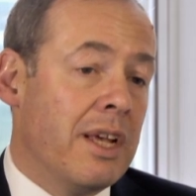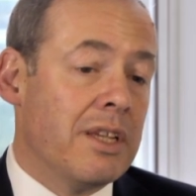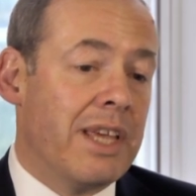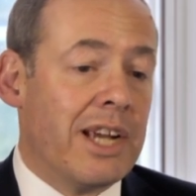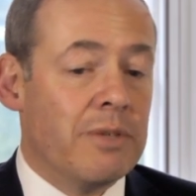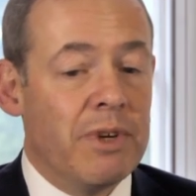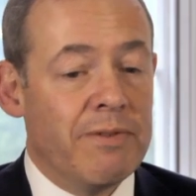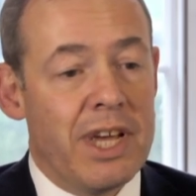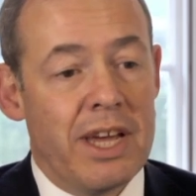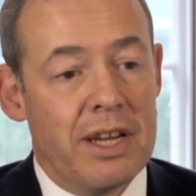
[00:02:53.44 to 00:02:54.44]
So the action we've
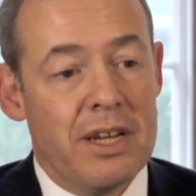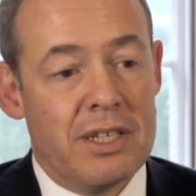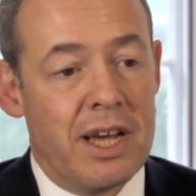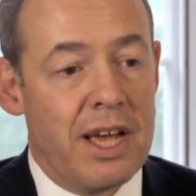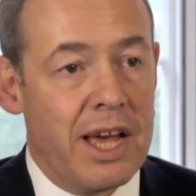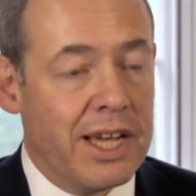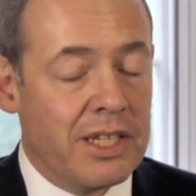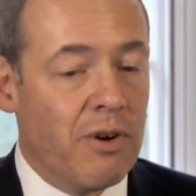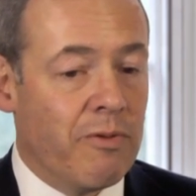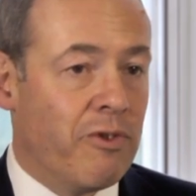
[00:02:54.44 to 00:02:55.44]
taken has, I guess,
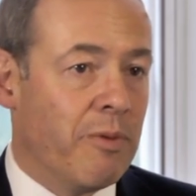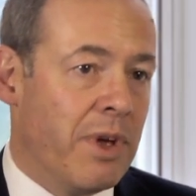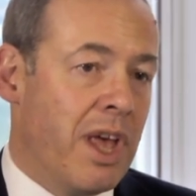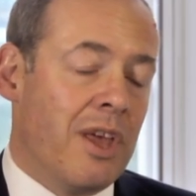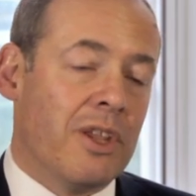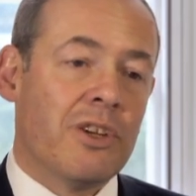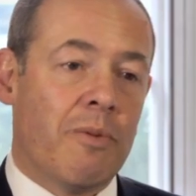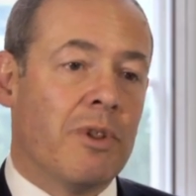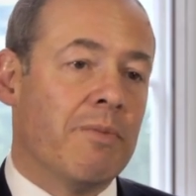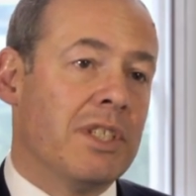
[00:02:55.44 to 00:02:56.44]
gone from the
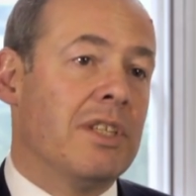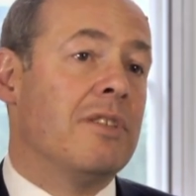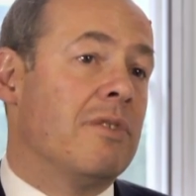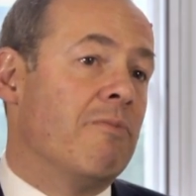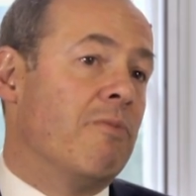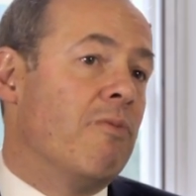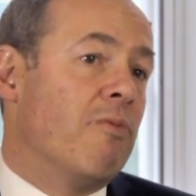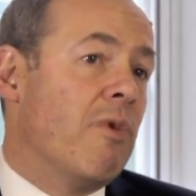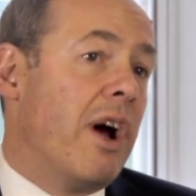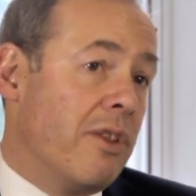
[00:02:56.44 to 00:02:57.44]
top of the business
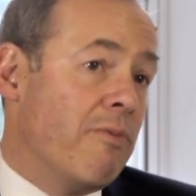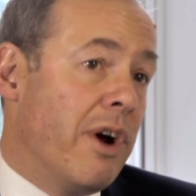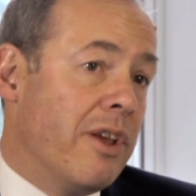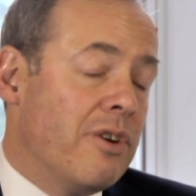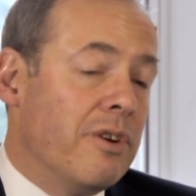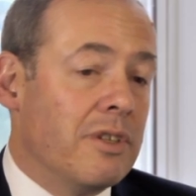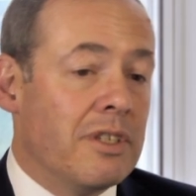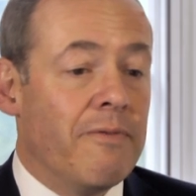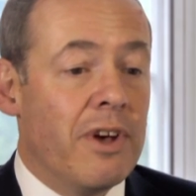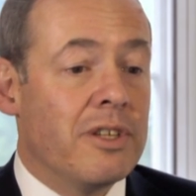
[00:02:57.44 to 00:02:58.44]
right through.
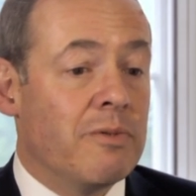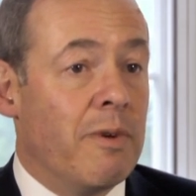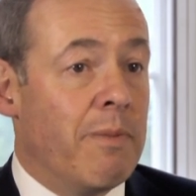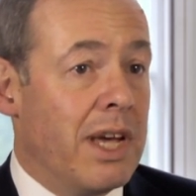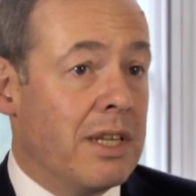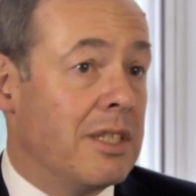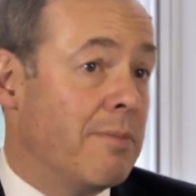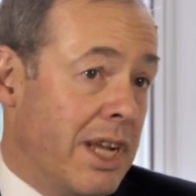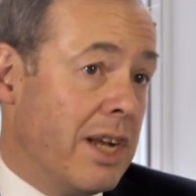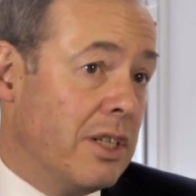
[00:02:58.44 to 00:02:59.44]
So first, we've made
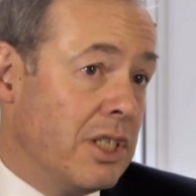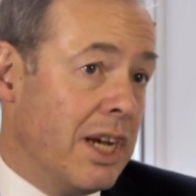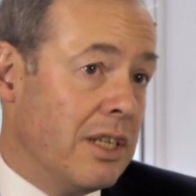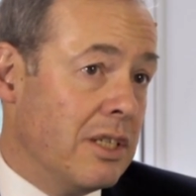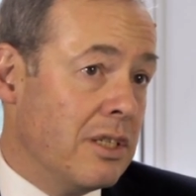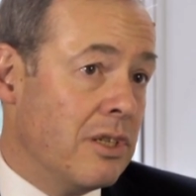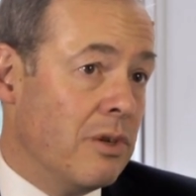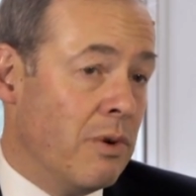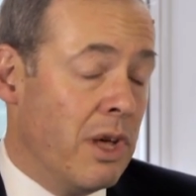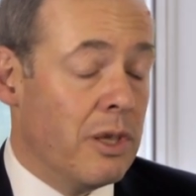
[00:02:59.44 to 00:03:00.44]
substantial changes
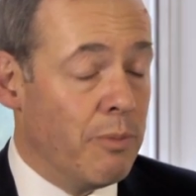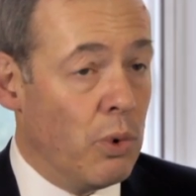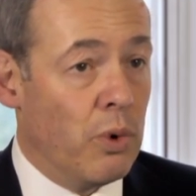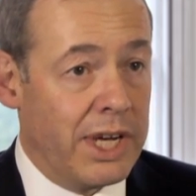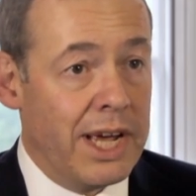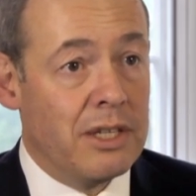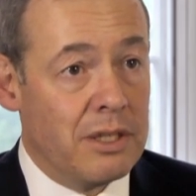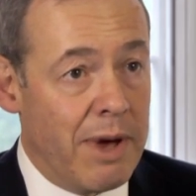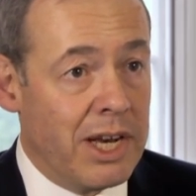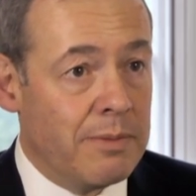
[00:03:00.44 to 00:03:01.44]
to the board and
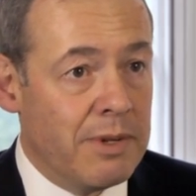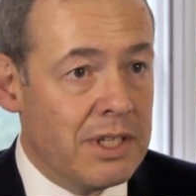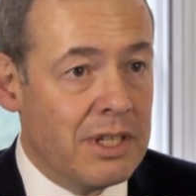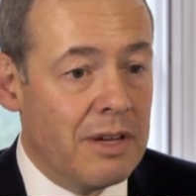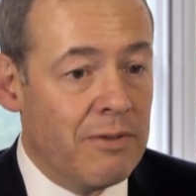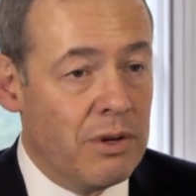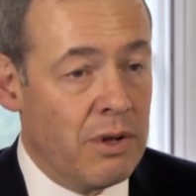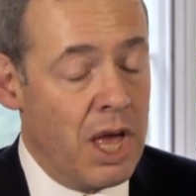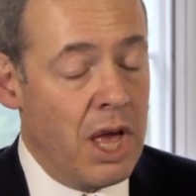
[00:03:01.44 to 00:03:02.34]
to management. And if you